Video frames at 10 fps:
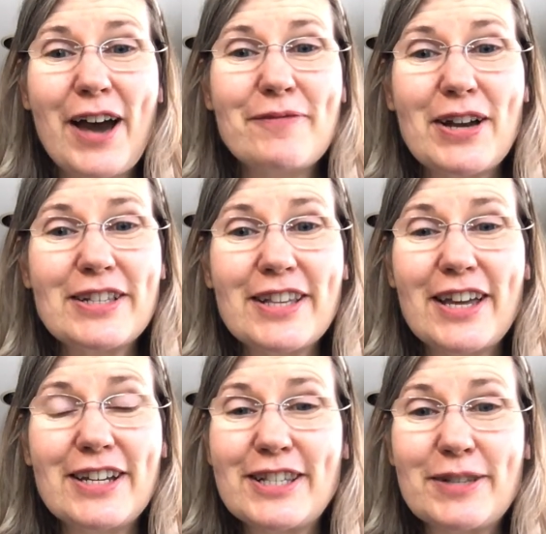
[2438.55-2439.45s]
My
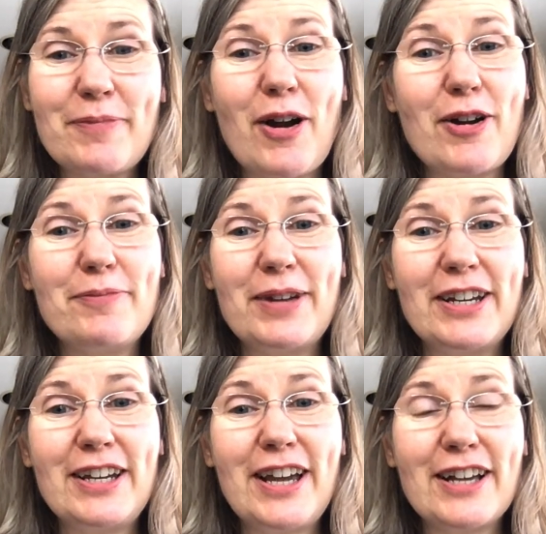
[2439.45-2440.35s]
son is smart, but
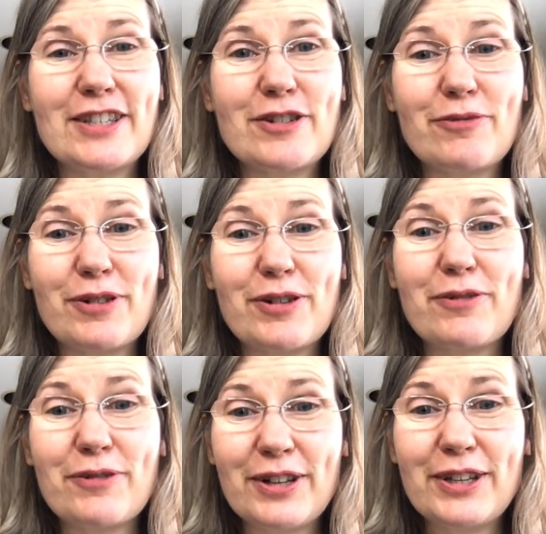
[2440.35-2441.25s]
he has to work
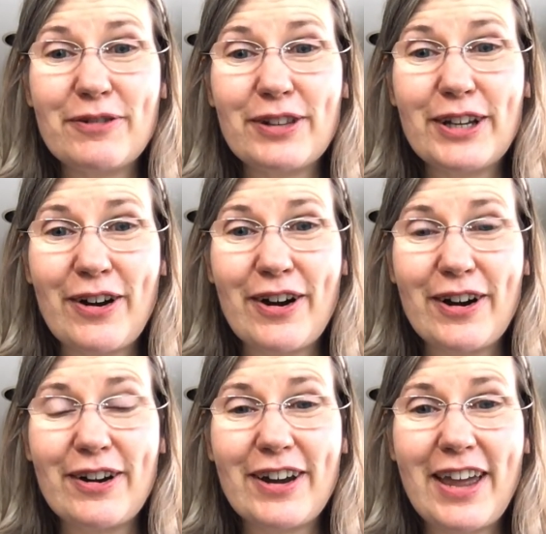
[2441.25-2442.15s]
really, really
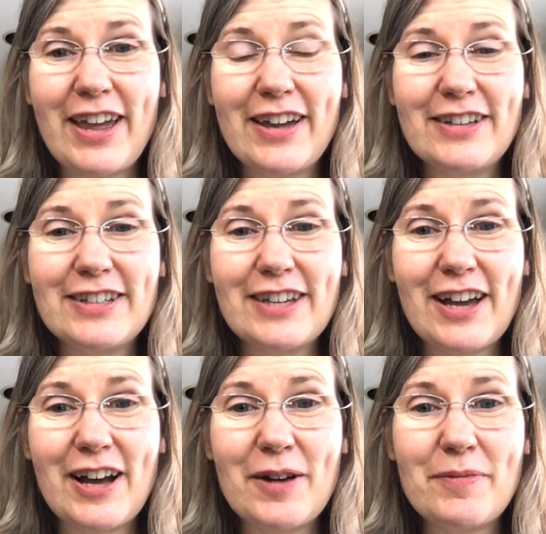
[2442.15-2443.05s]
hard. And
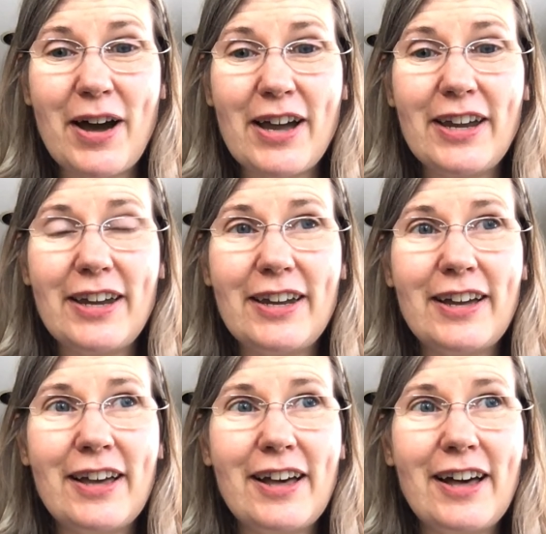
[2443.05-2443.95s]
um, I,
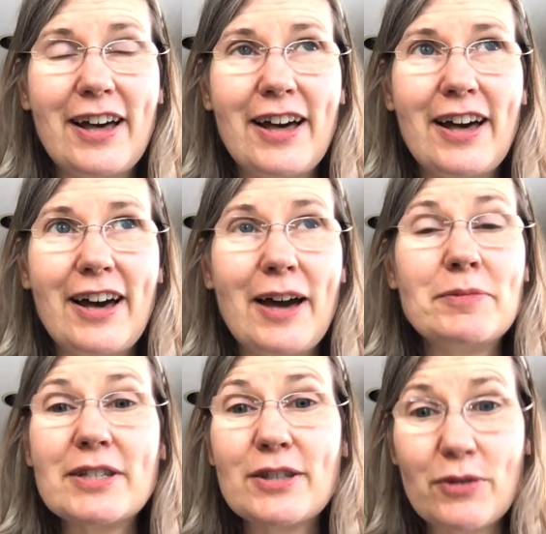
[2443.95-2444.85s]
I'm
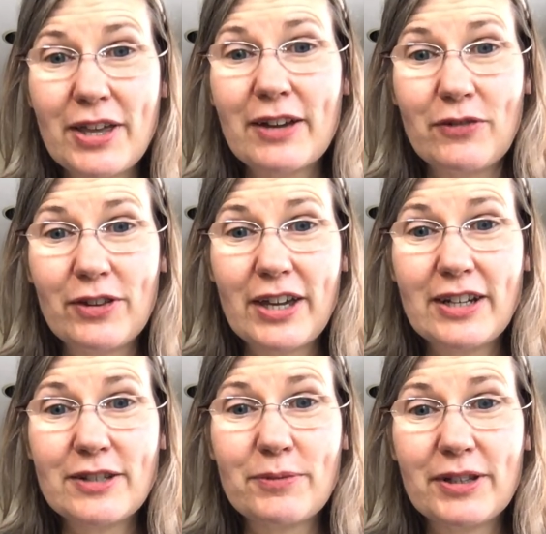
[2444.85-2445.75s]
just so thankful that
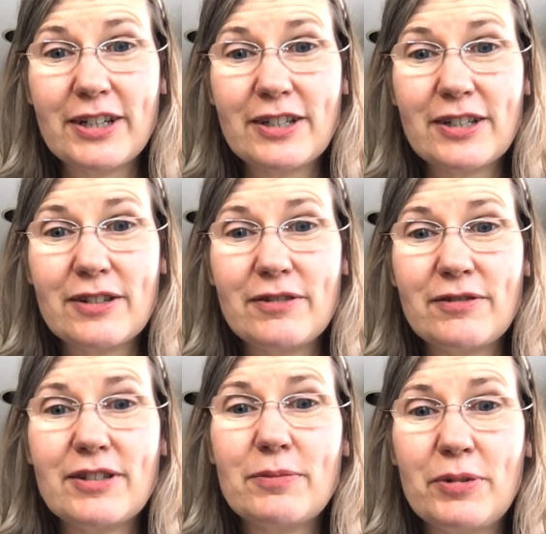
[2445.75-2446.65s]
he's willing to
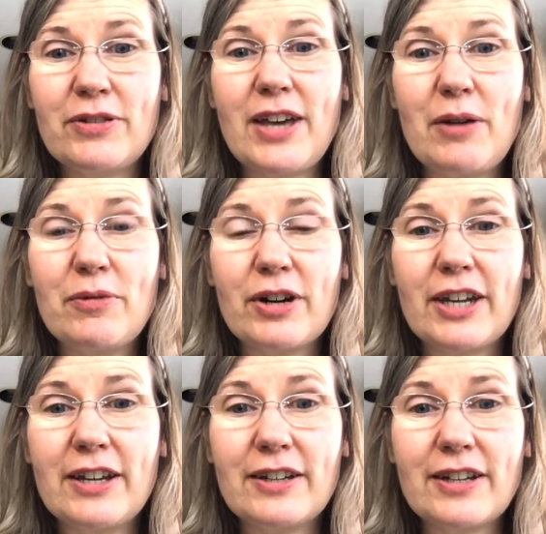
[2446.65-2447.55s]
to put that work
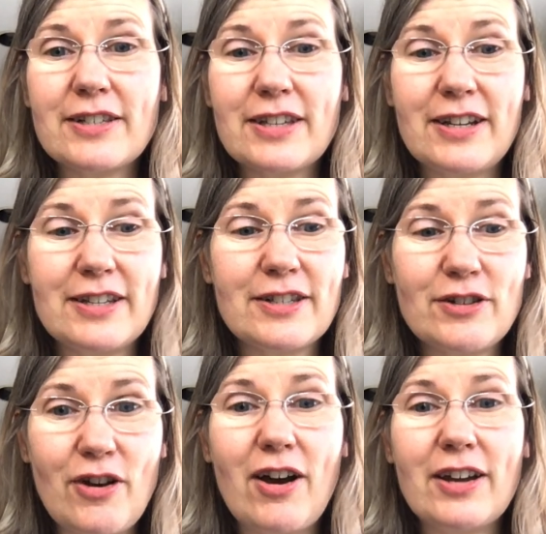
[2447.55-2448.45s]
in because it is
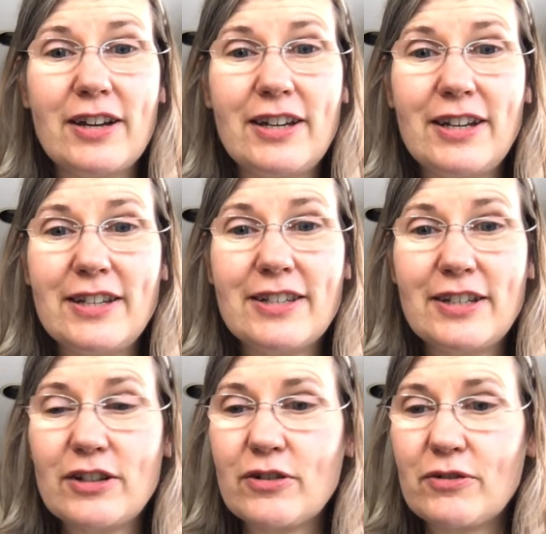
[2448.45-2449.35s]
not an easy
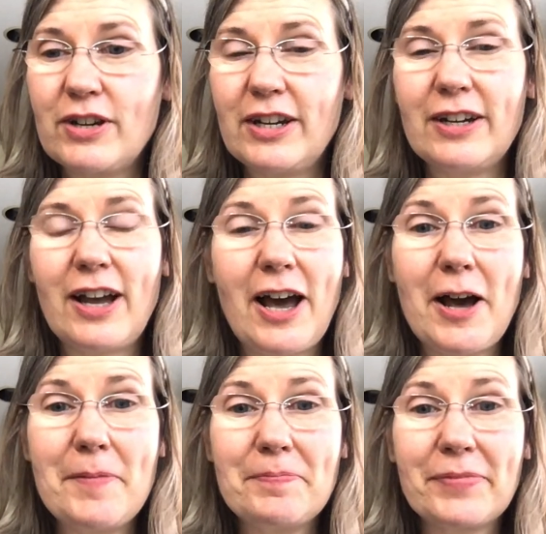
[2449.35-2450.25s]
degree.
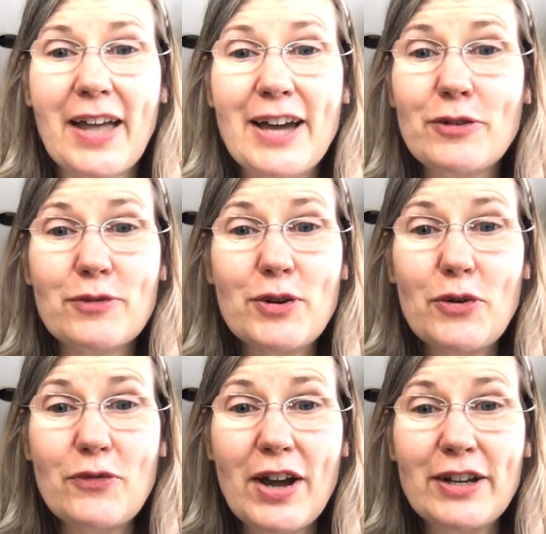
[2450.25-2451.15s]
Um, I don't know
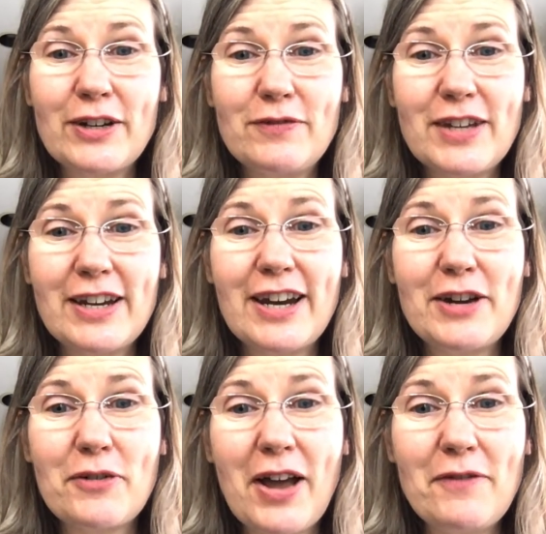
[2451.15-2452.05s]
if I could have done it. I
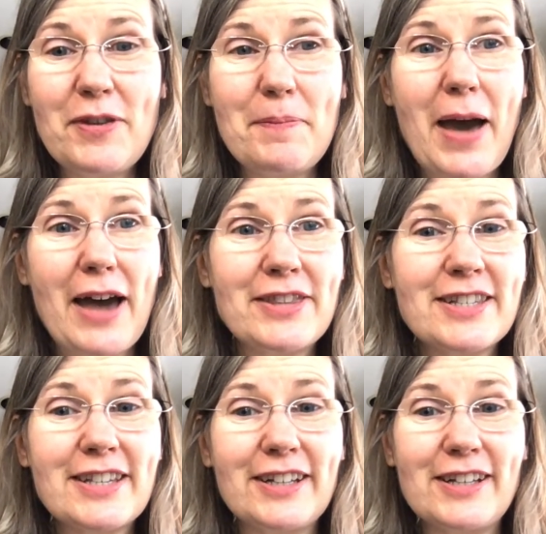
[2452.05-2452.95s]
don't have the math
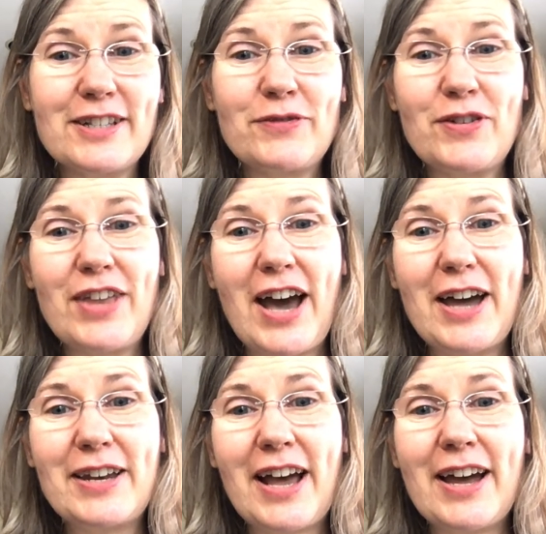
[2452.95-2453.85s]
skills for
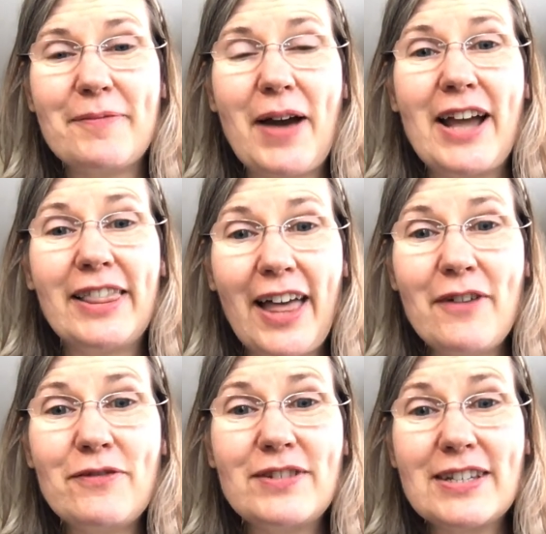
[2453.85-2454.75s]
that. Um, I
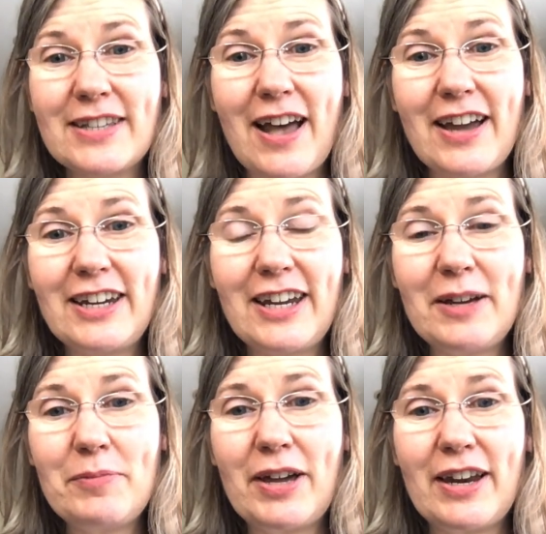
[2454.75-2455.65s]
love designing,
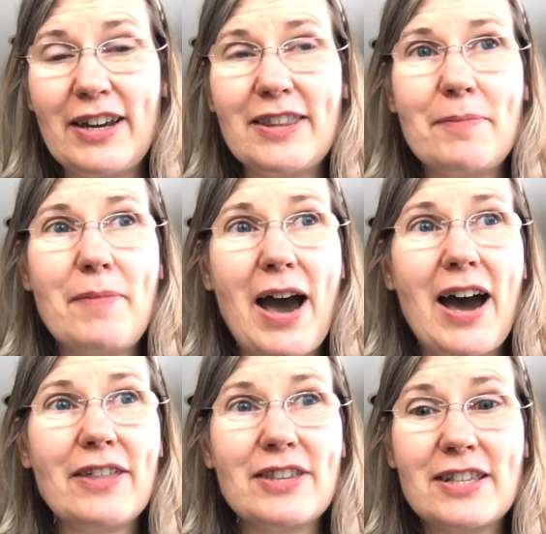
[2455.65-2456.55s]
but the
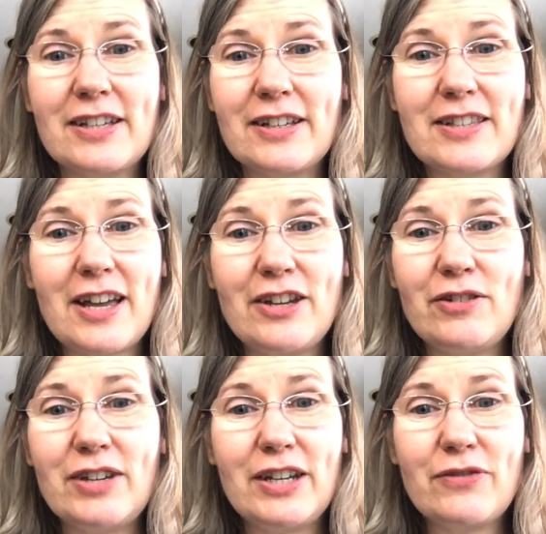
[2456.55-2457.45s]
math skills that you
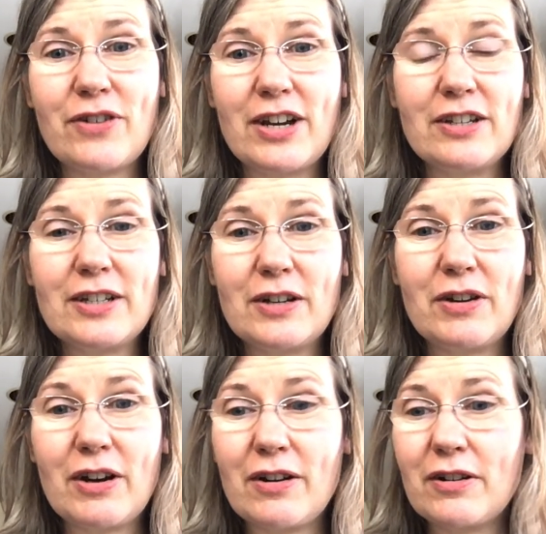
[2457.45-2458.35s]
need for
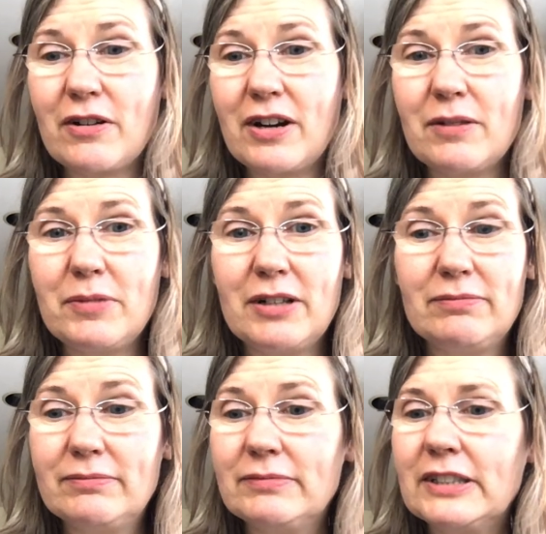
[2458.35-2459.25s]
engineering are incredible,
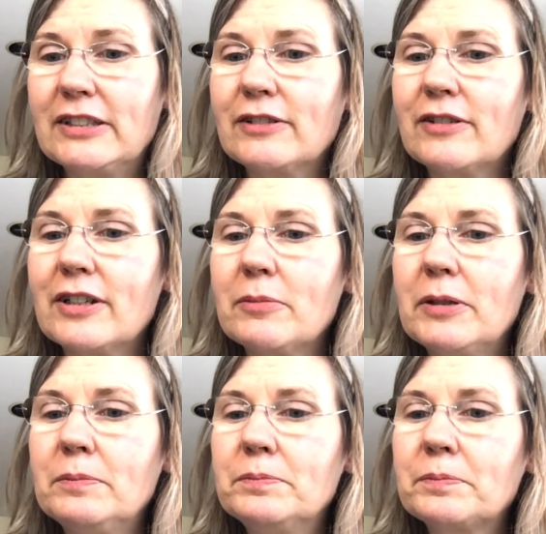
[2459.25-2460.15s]
just incredible.